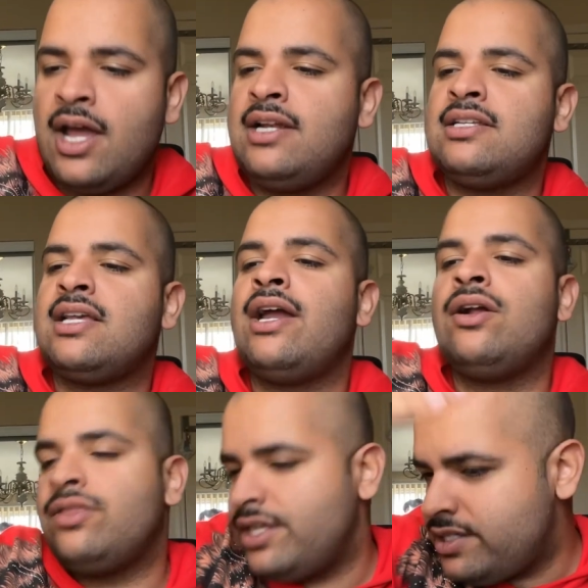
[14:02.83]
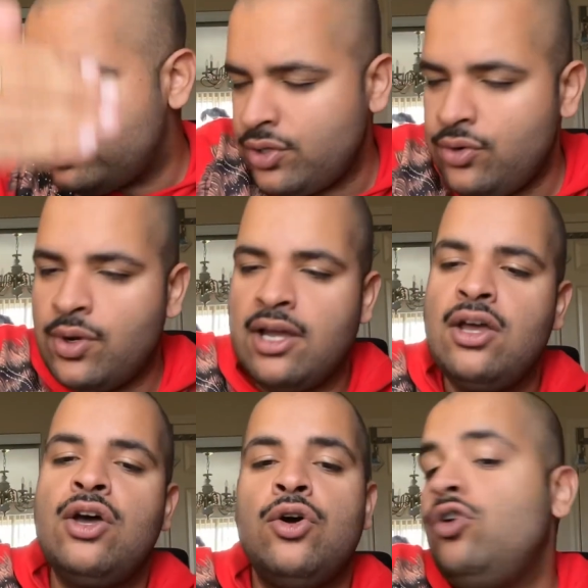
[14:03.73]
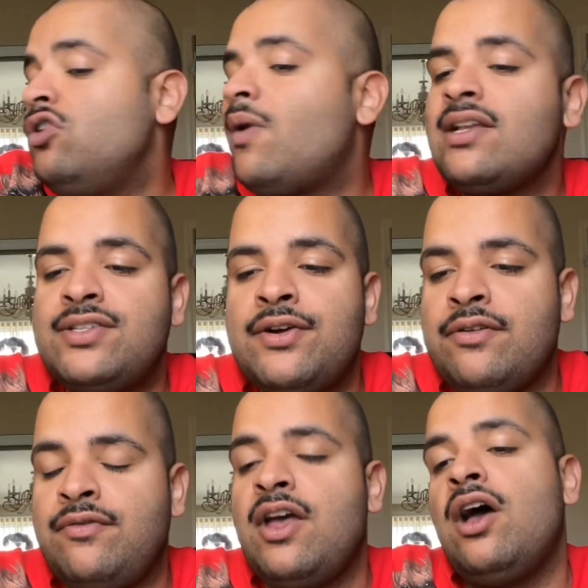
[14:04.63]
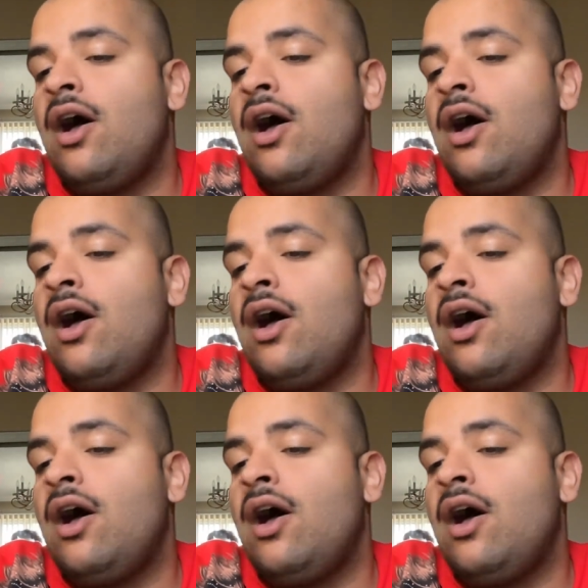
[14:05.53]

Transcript: I desire. This is who do I serve?